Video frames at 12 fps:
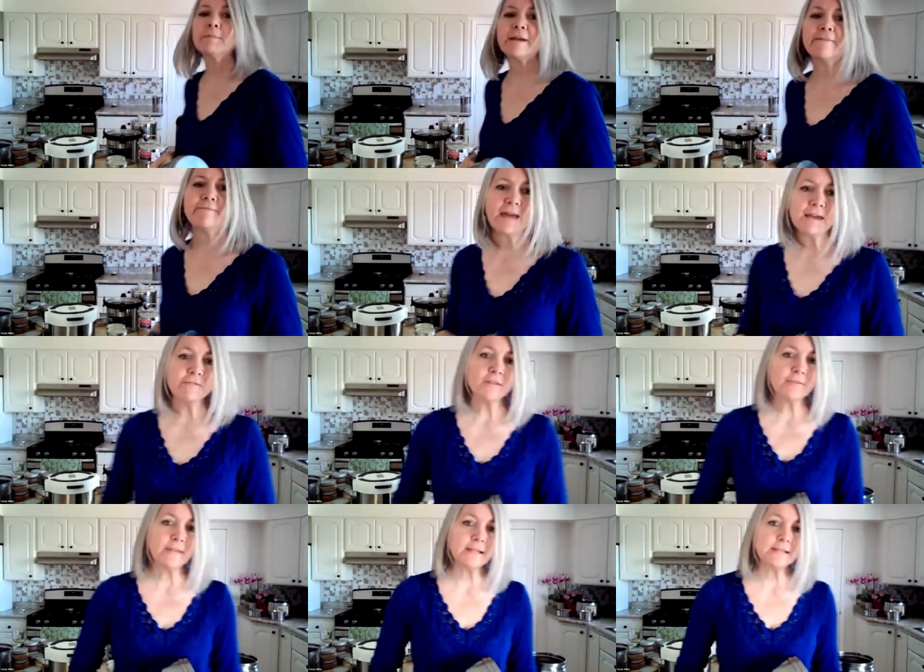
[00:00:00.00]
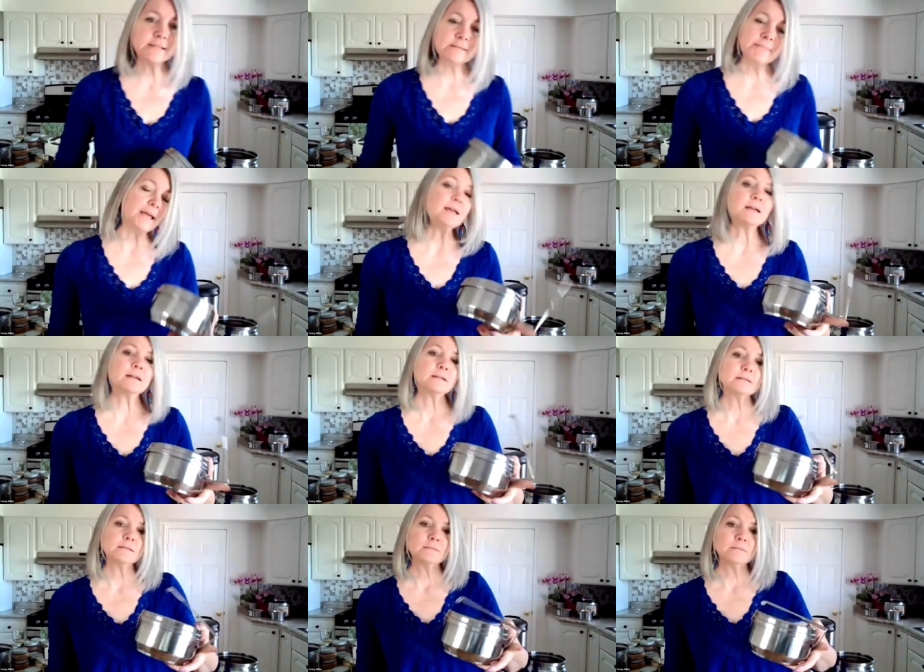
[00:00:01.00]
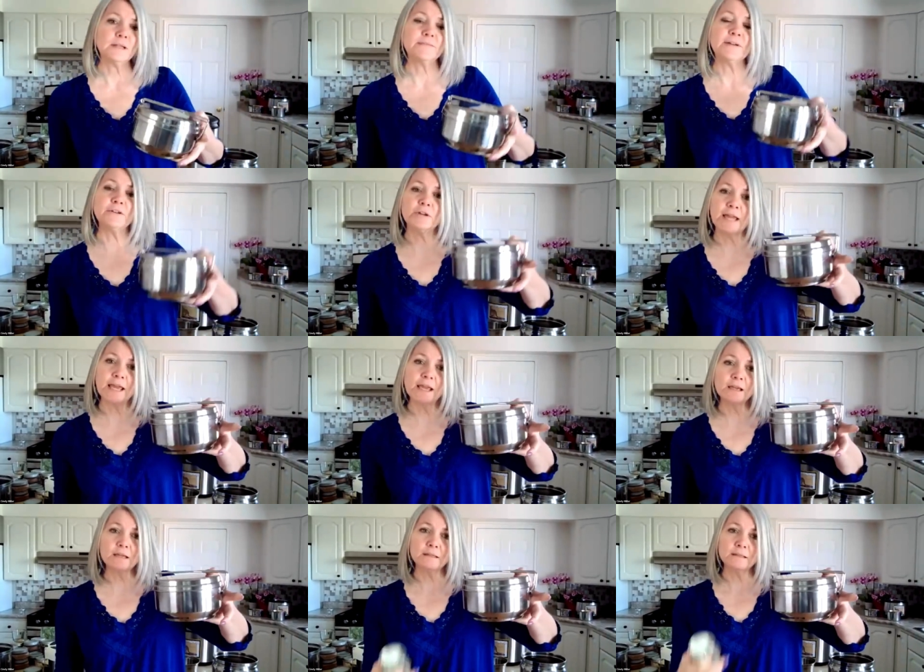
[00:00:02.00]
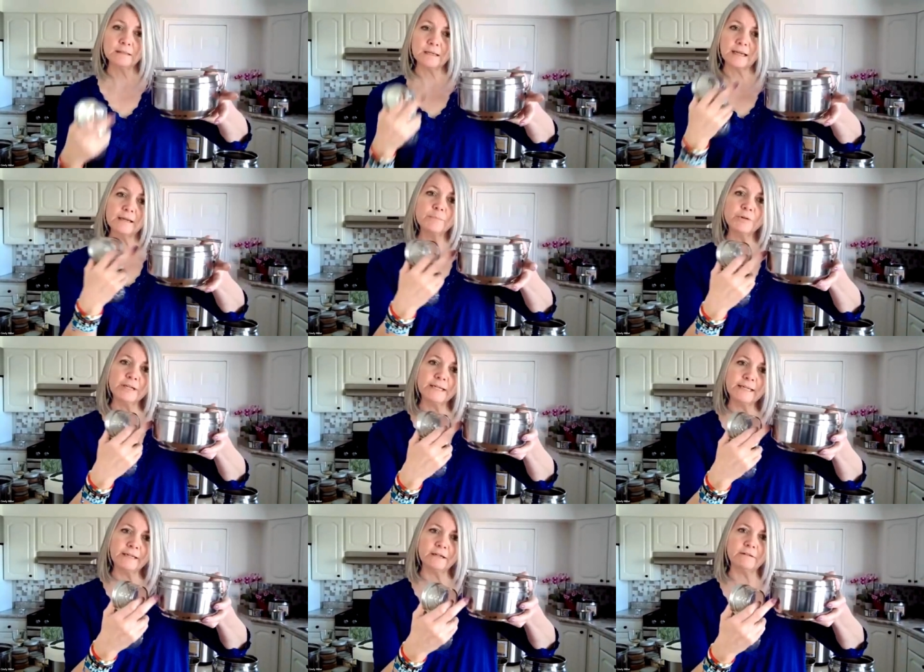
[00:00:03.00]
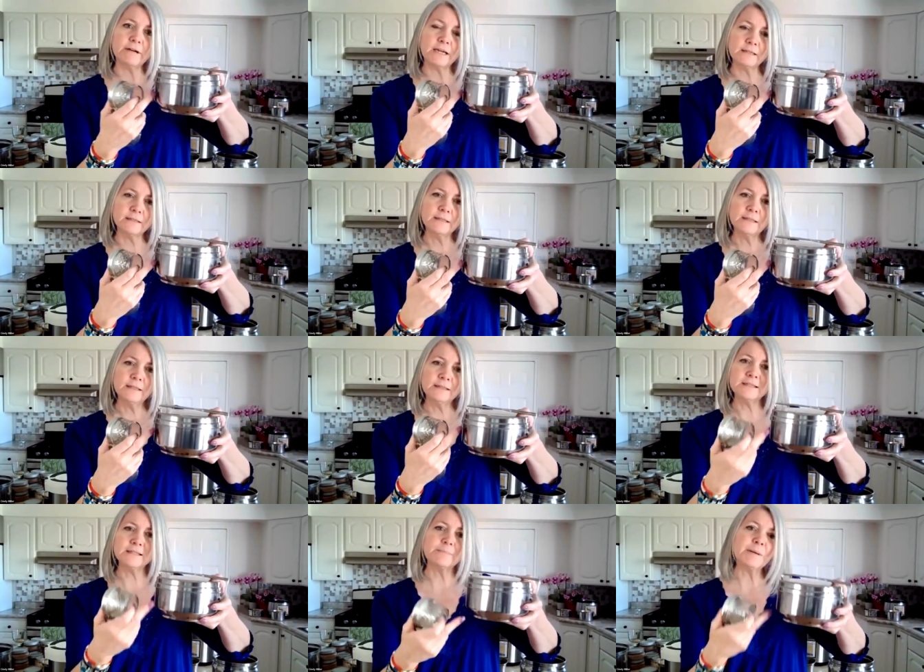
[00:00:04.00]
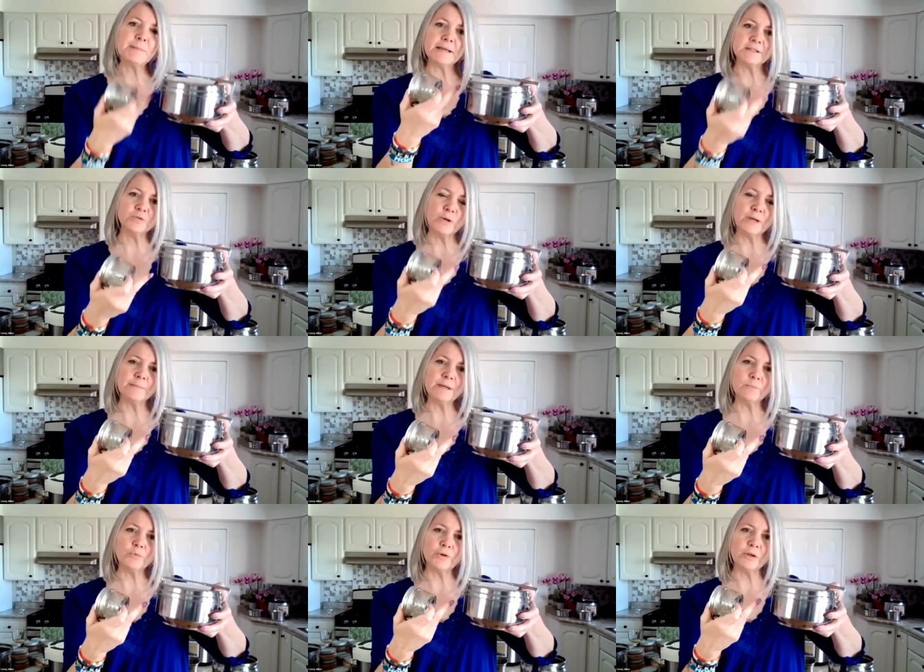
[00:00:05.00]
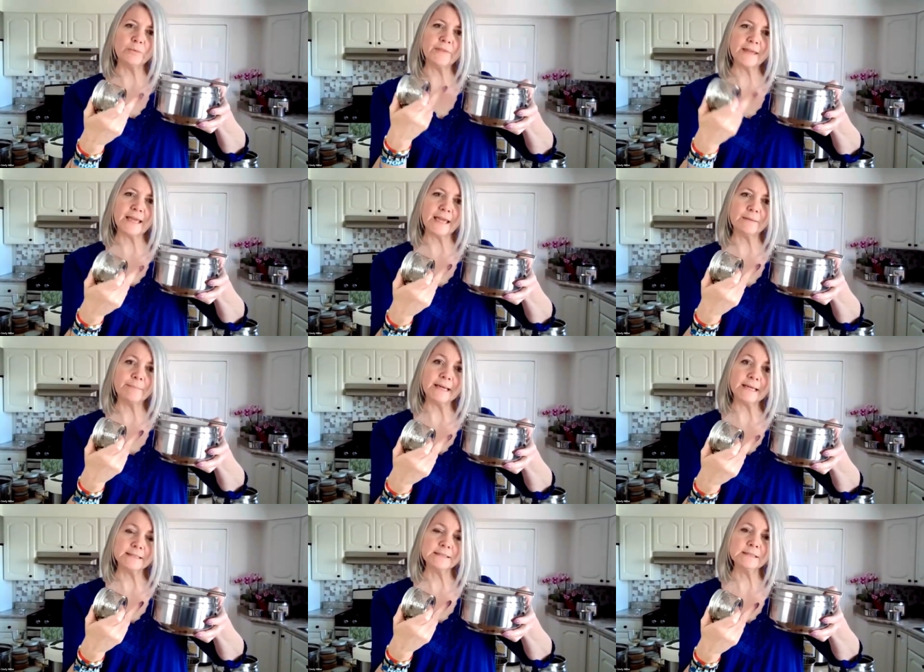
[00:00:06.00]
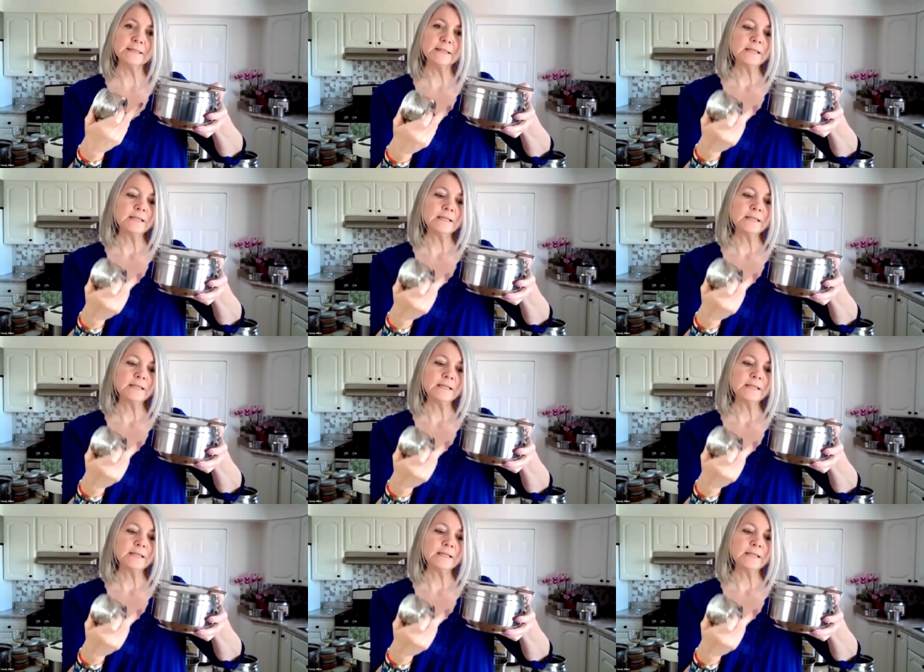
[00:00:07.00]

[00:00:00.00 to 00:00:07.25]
of my favorite things to make. Well, if I do a cake, I can put it in here, right? This is gonna be about a 20 minute boil with a cake mix.